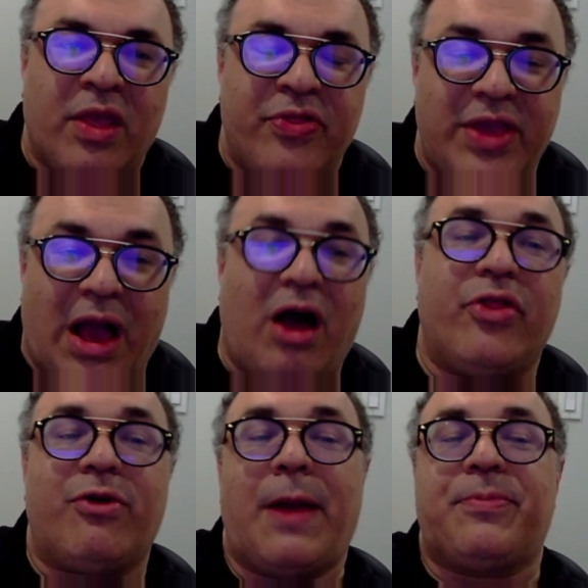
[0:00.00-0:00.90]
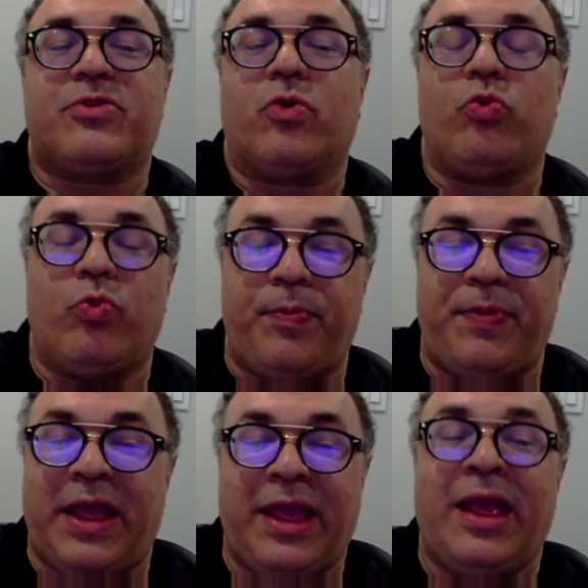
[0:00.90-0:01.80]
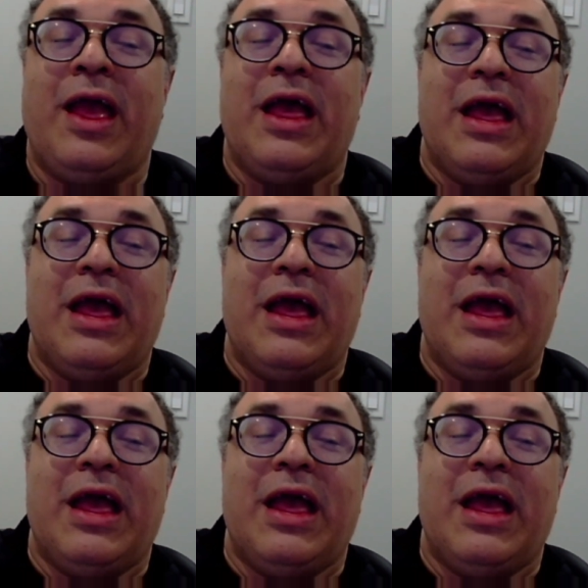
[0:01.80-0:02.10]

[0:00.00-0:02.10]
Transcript: The other episode would be